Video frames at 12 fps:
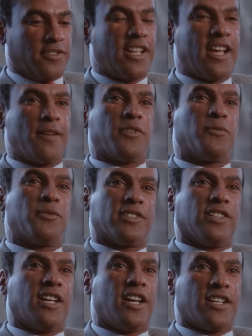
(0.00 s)
tampering with
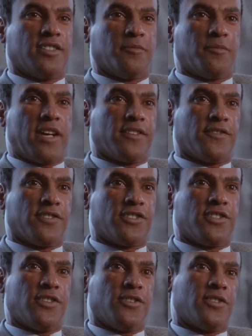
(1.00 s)
the lock in the back of a
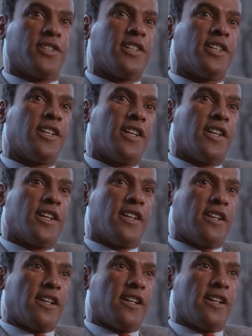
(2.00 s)
store.
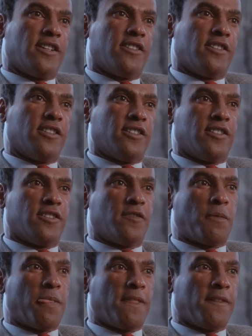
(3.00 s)
And
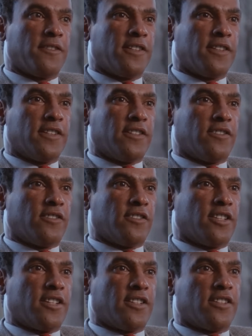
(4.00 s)

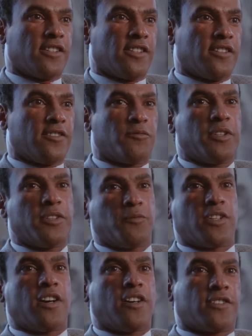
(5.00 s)
that we
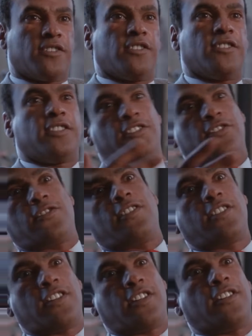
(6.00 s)
talked to the
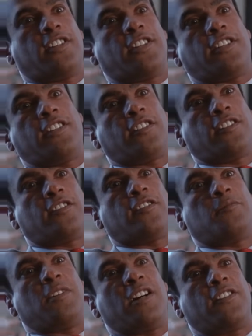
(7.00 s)
district attorney
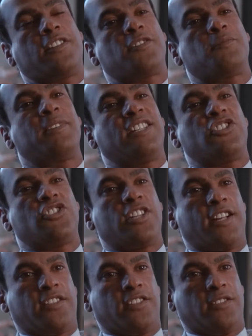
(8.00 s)
about his being
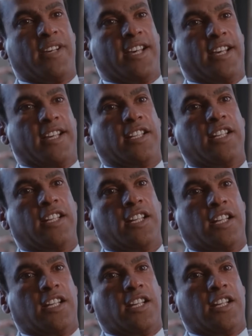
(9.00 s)
shot in the back,
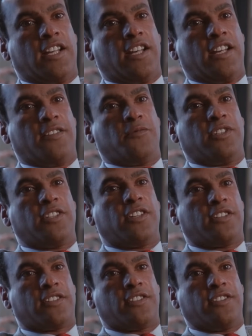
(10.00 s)
and we
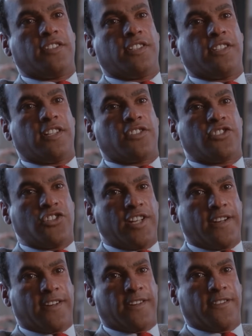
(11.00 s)
talked to the
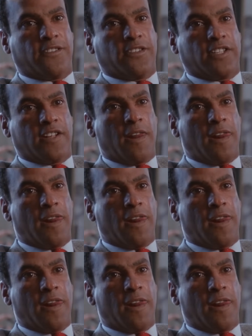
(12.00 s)
sheriff,